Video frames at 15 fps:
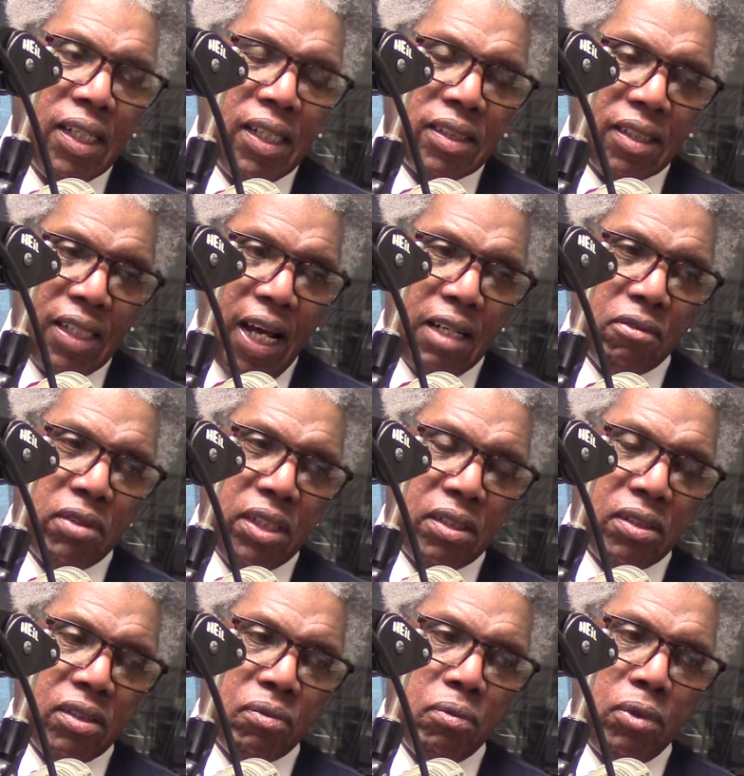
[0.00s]
There's a lot of
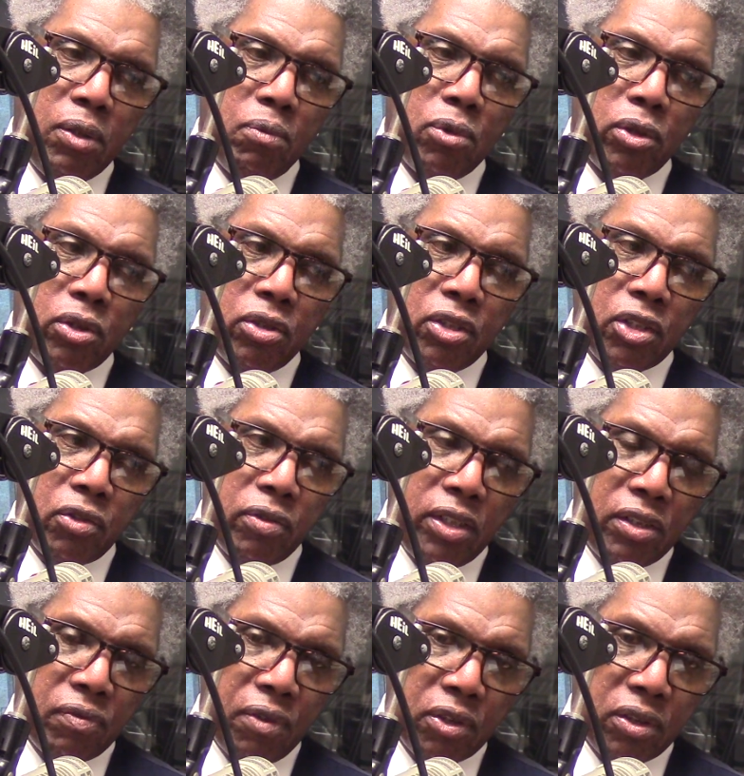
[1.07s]
reasons we want to
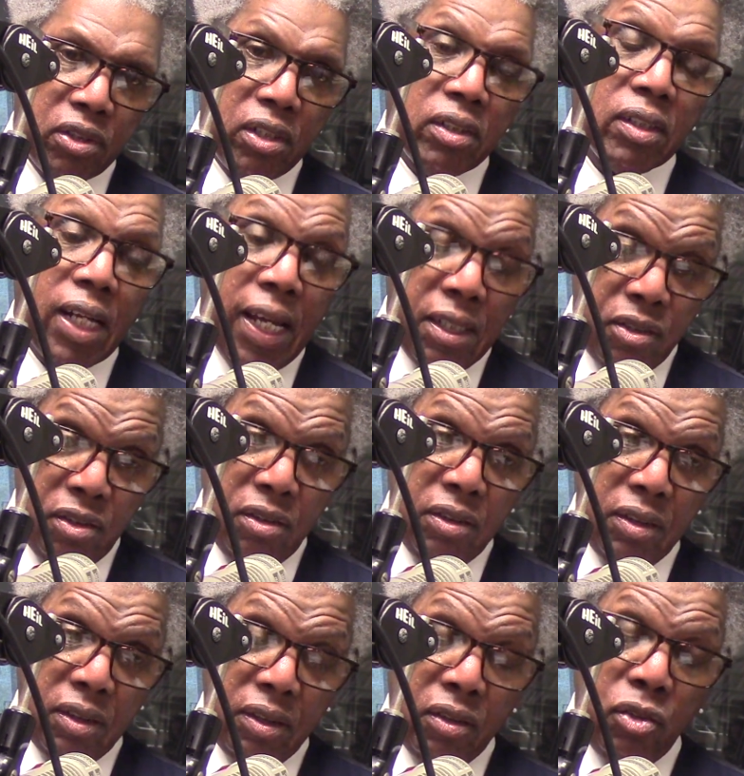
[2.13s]
increase voter turnout. As
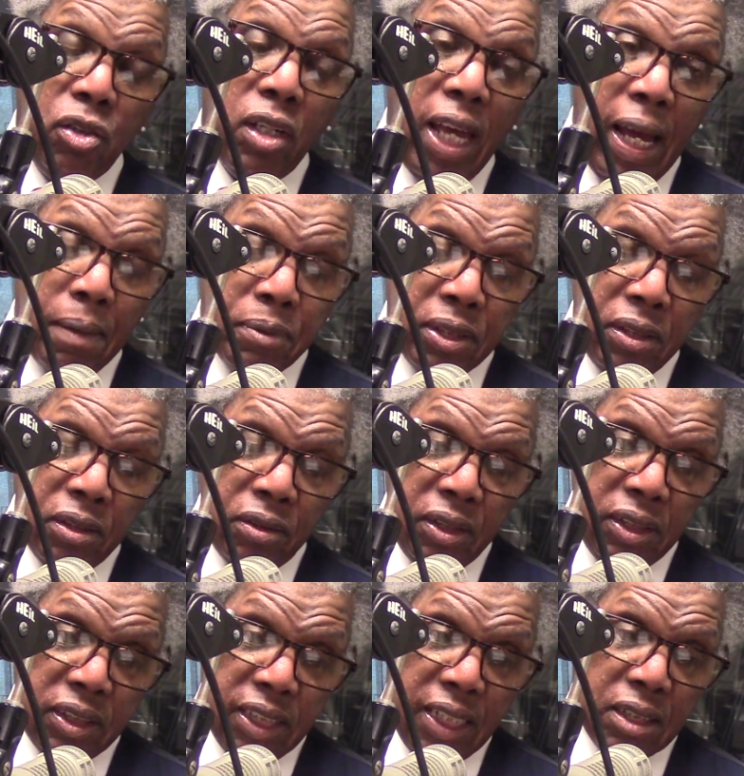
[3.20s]
you
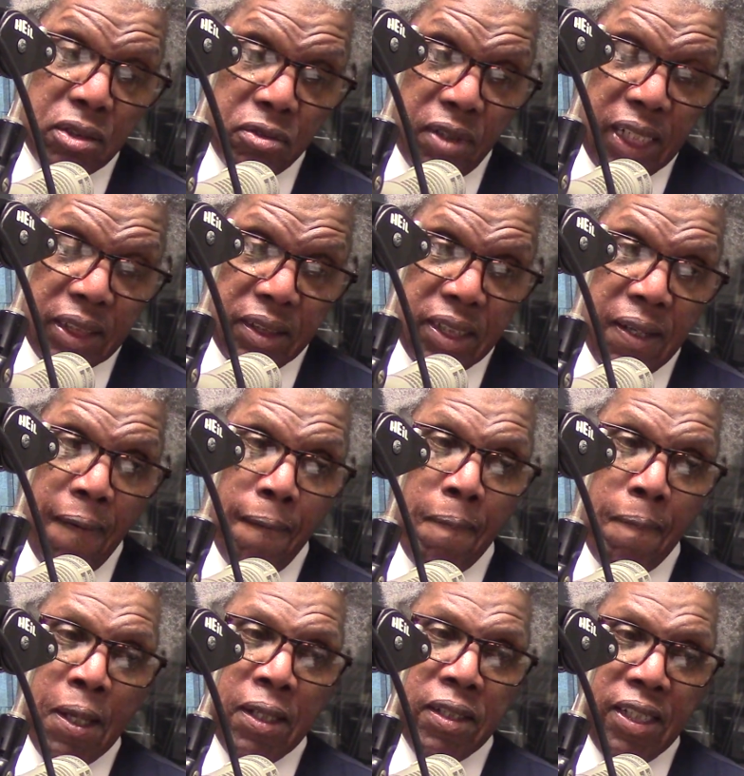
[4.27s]
absolutely said correctly,
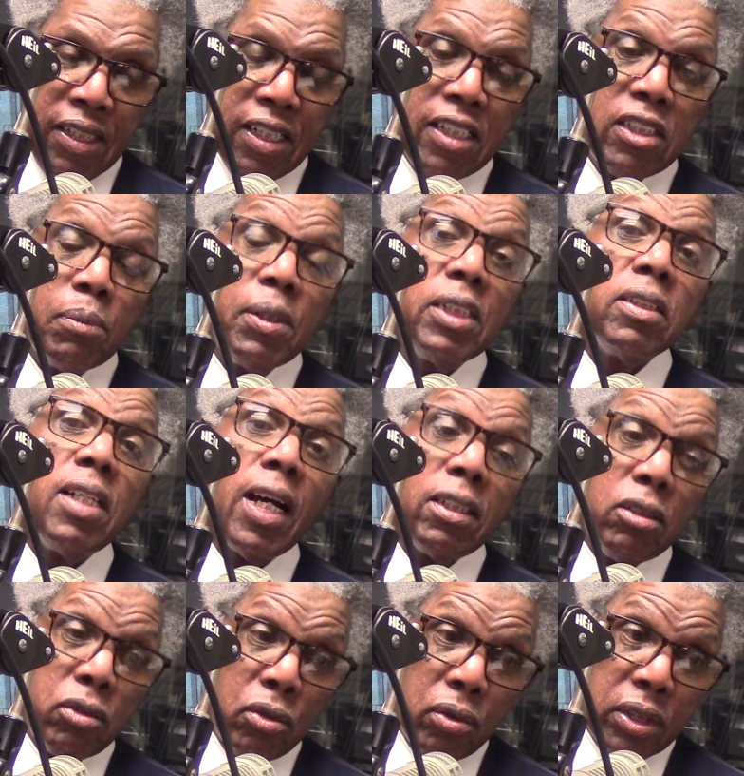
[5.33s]
the NAACP does not
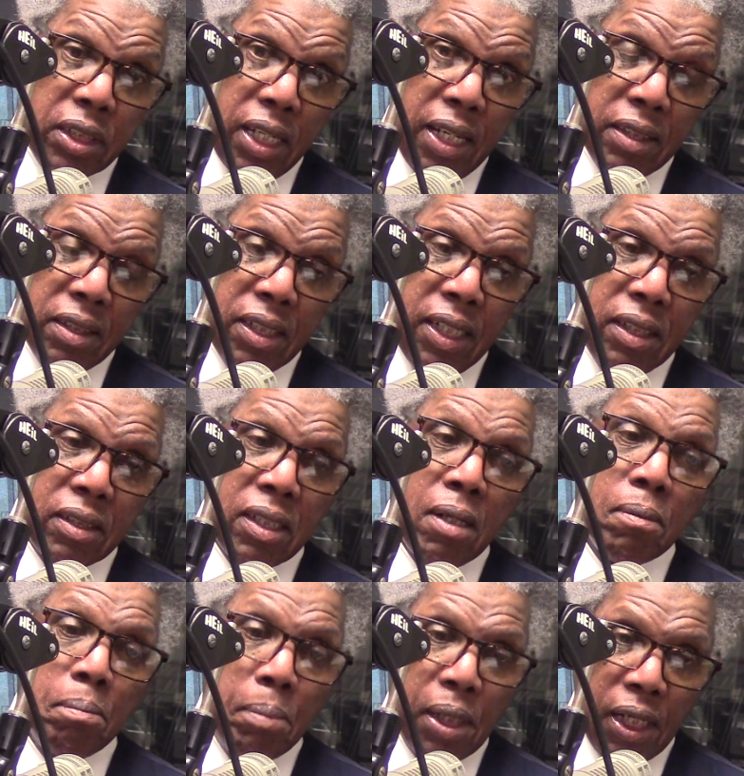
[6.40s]
endorse candidates,
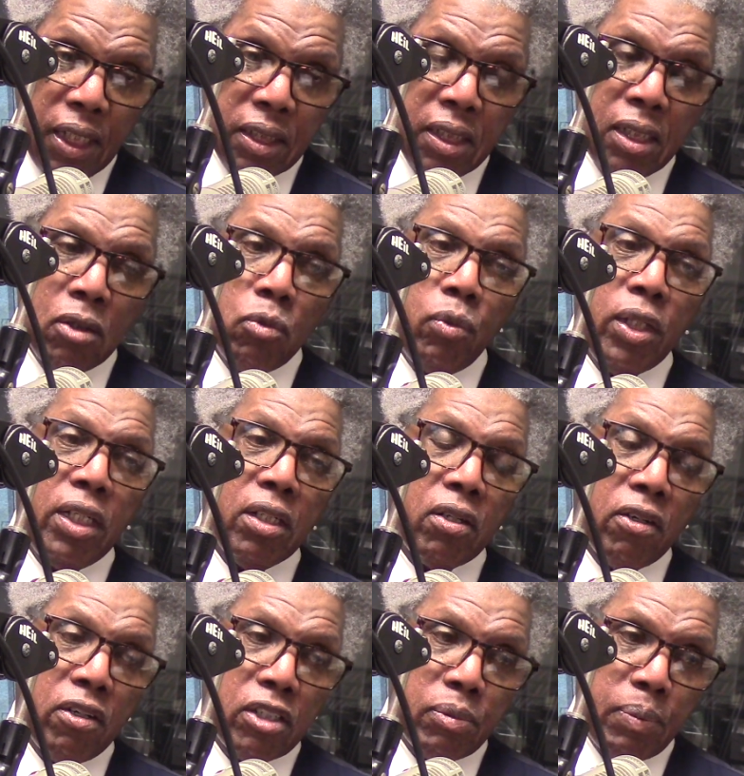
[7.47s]
but we
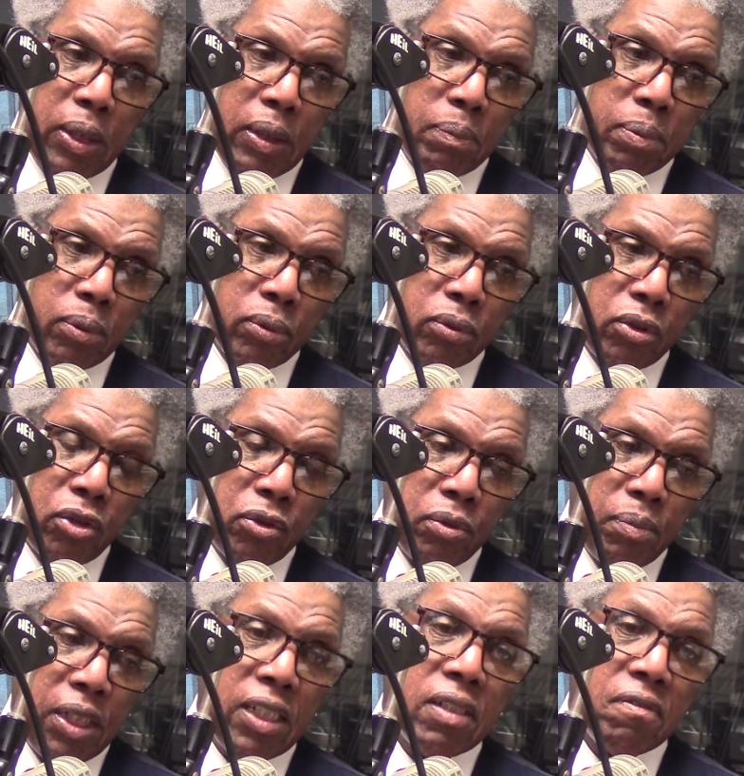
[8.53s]
encourage people
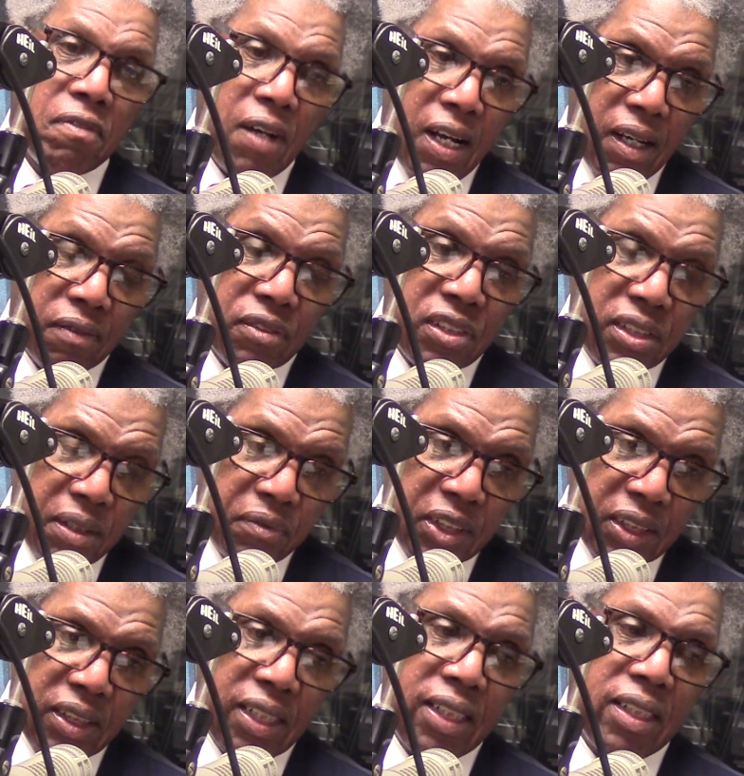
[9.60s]
to be involved
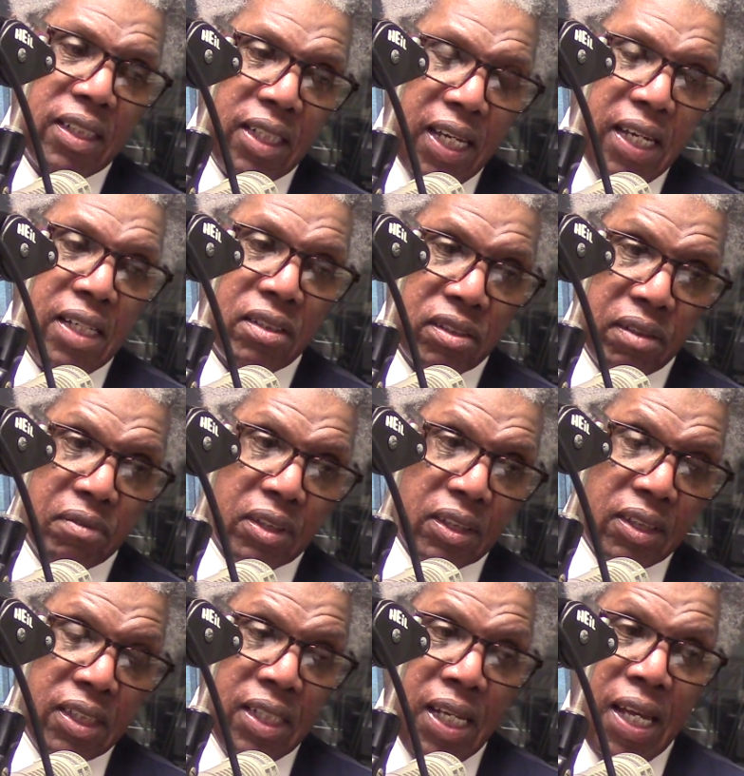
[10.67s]
civically and engaged
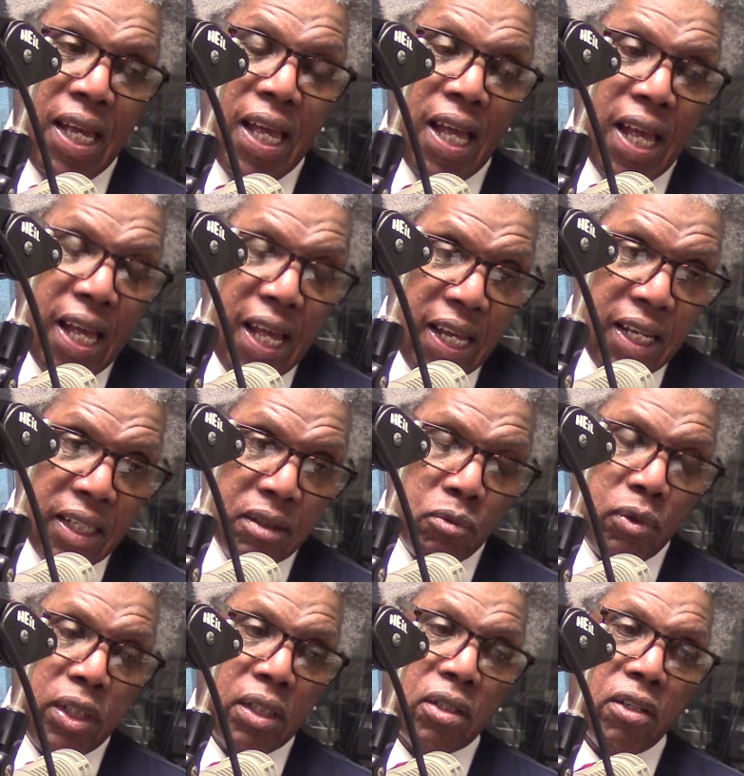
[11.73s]
civically, and
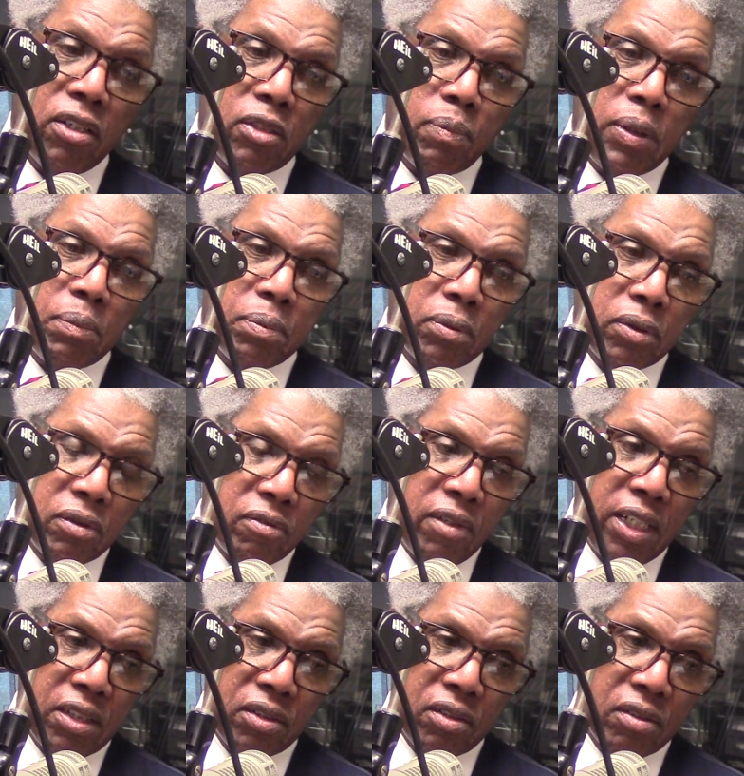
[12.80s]
we encourage people to
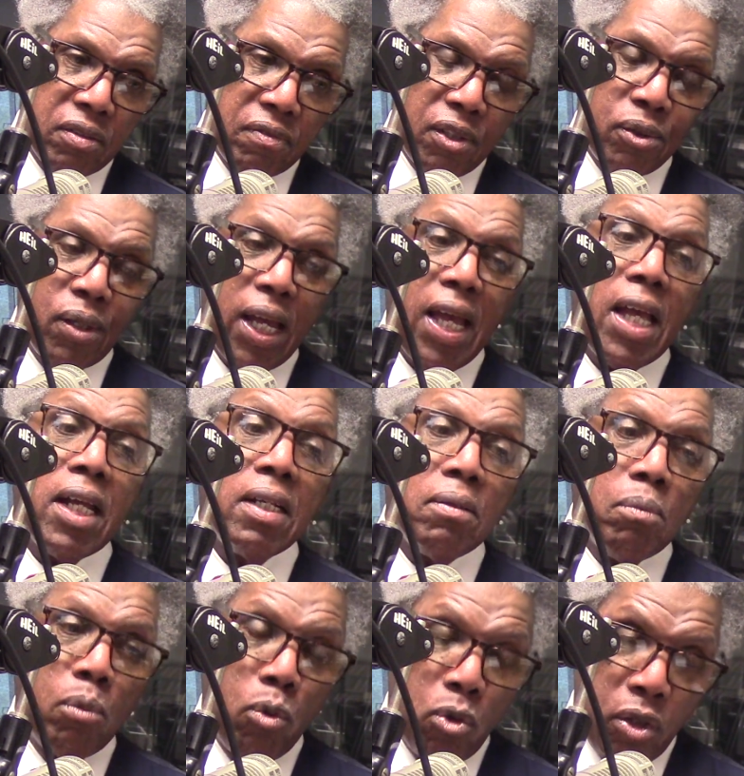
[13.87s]
register to vote,
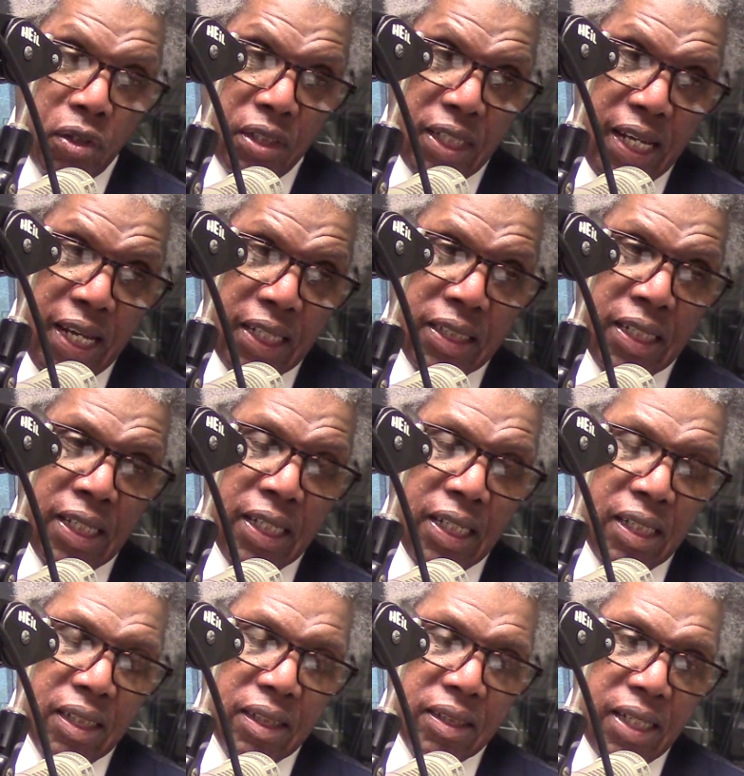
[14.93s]
and more than that,
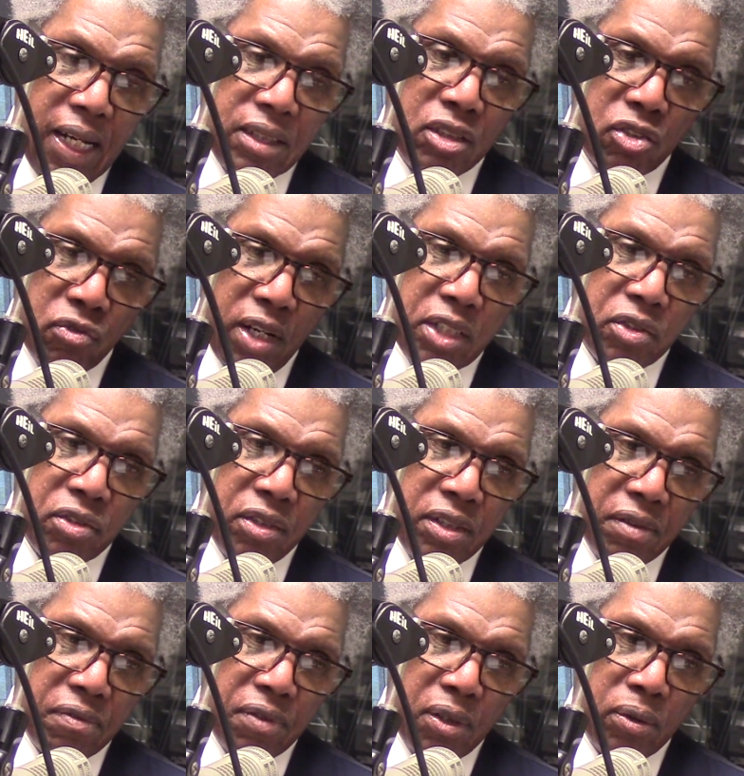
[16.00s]
not just
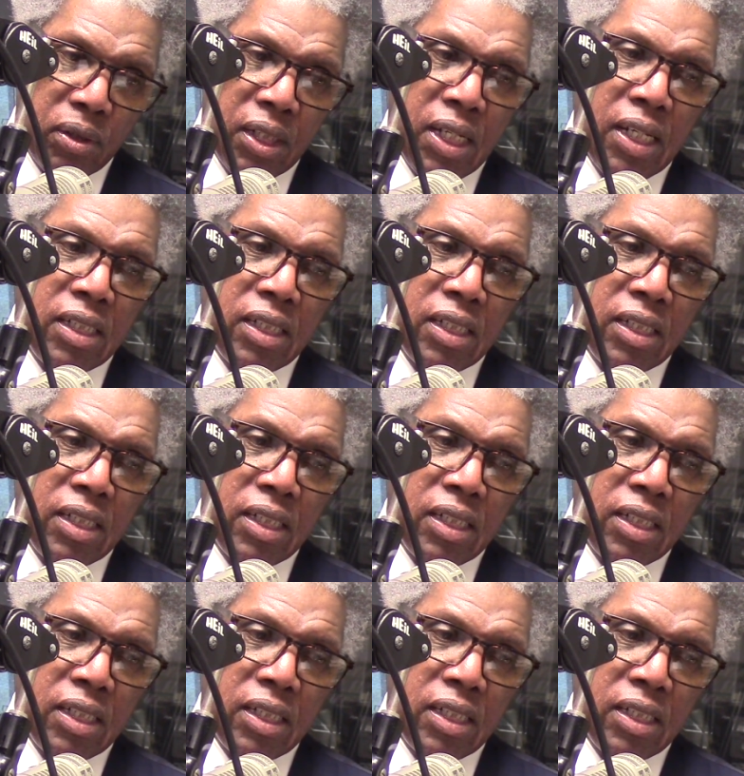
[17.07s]
registering to vote